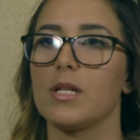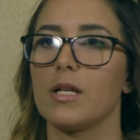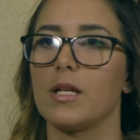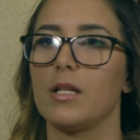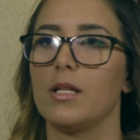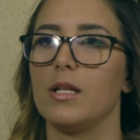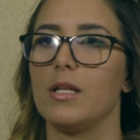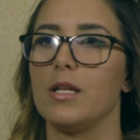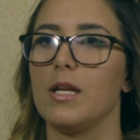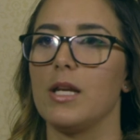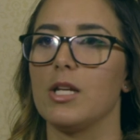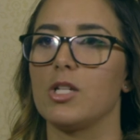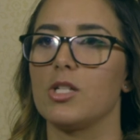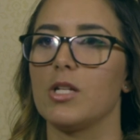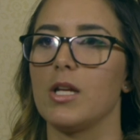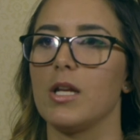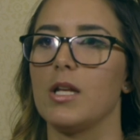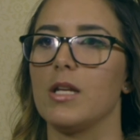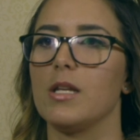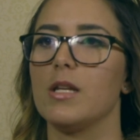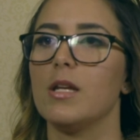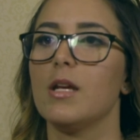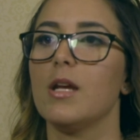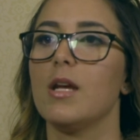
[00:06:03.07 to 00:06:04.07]
a
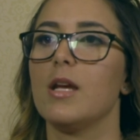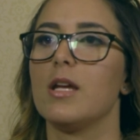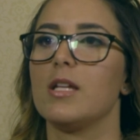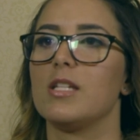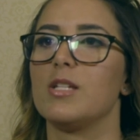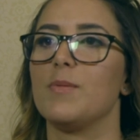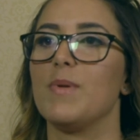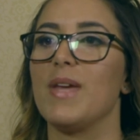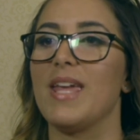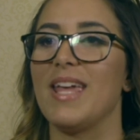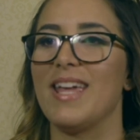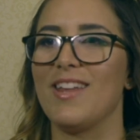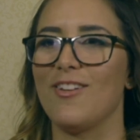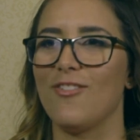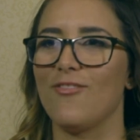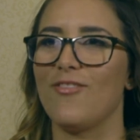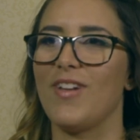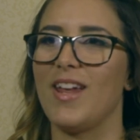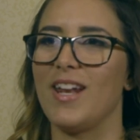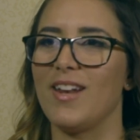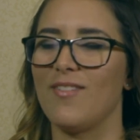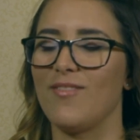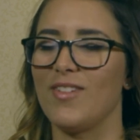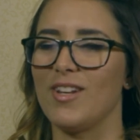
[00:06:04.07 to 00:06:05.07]
clinician to be
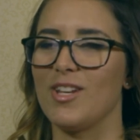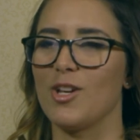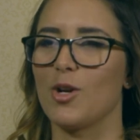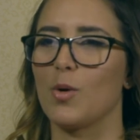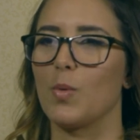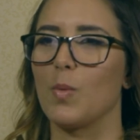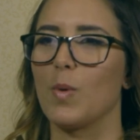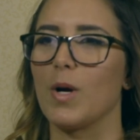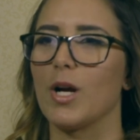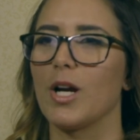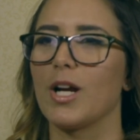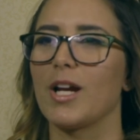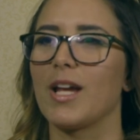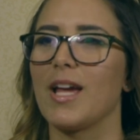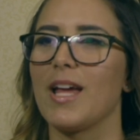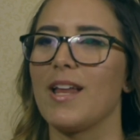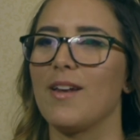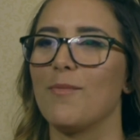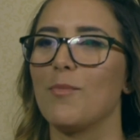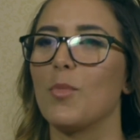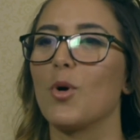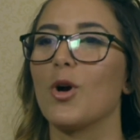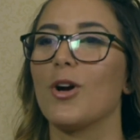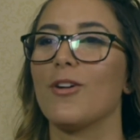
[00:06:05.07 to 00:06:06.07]
innovative in your work
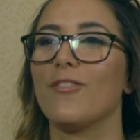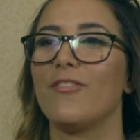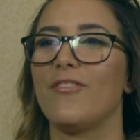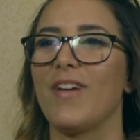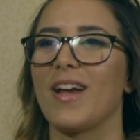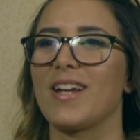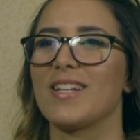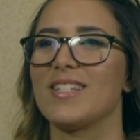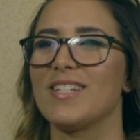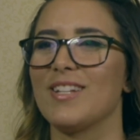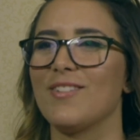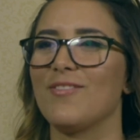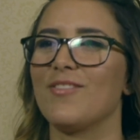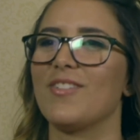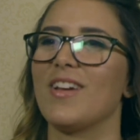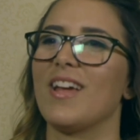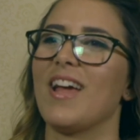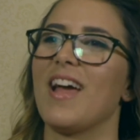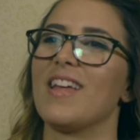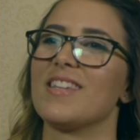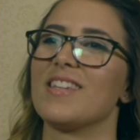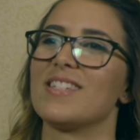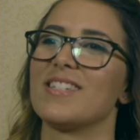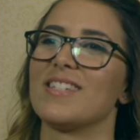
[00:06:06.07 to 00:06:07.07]
and more effective
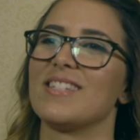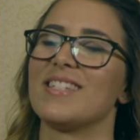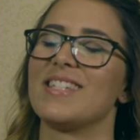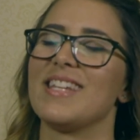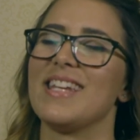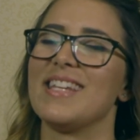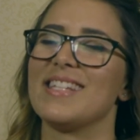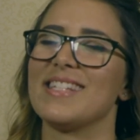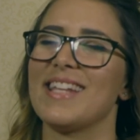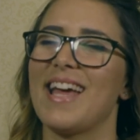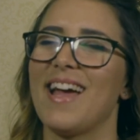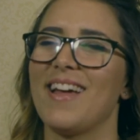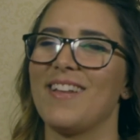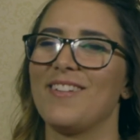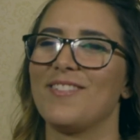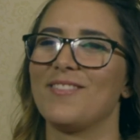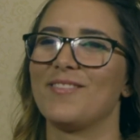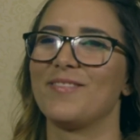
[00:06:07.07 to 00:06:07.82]
as a CSAT.